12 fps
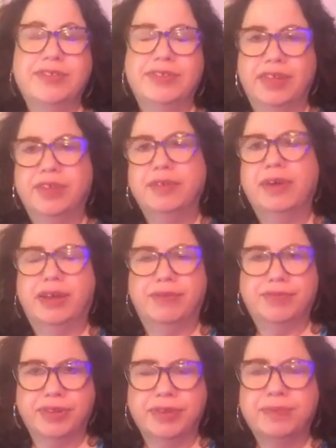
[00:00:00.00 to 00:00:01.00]
And then you have
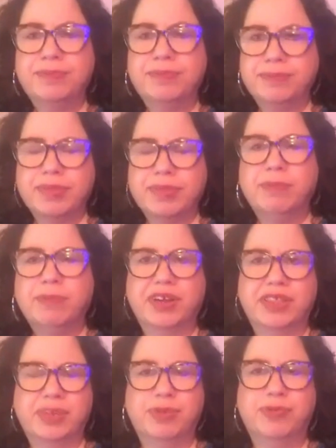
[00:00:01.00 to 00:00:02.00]
the
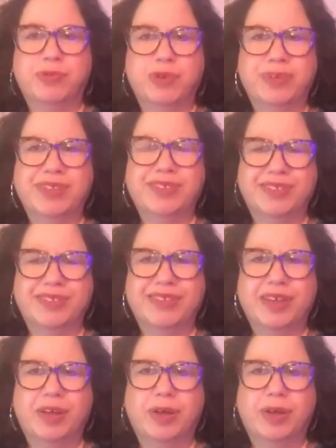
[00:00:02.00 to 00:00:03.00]
regular performance
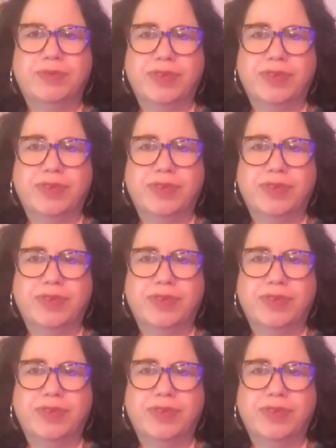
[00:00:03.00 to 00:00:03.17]
itself,